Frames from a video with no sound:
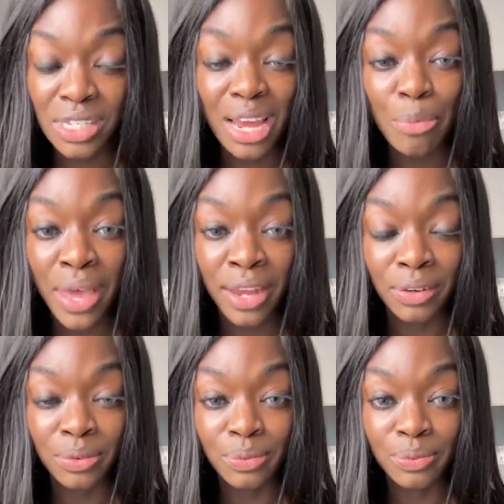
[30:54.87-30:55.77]
Step
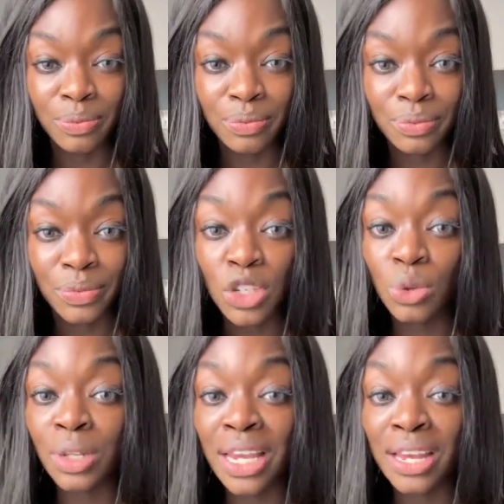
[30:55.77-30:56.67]
in.
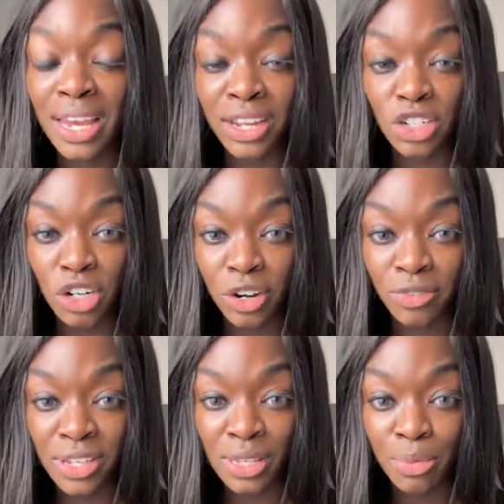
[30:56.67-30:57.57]
You lean into
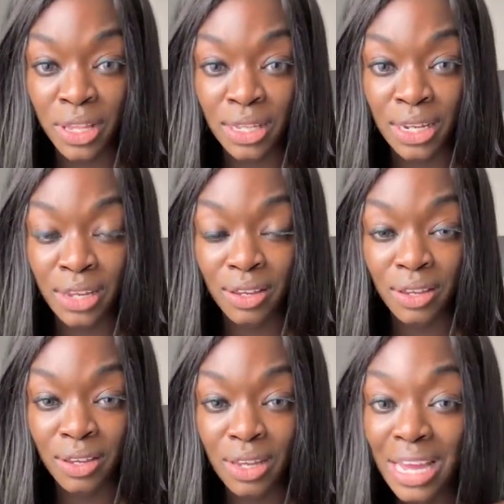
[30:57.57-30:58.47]
her visibility.
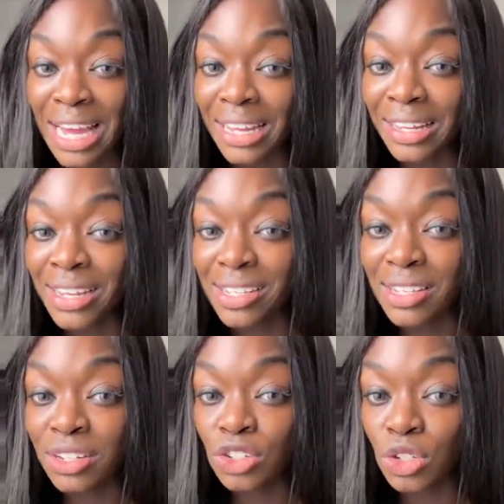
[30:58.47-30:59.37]

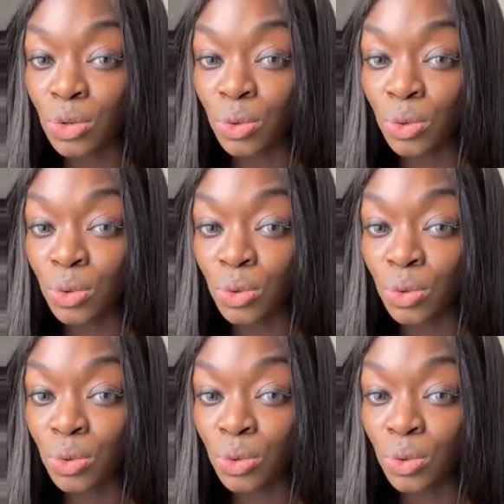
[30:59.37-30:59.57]
Listen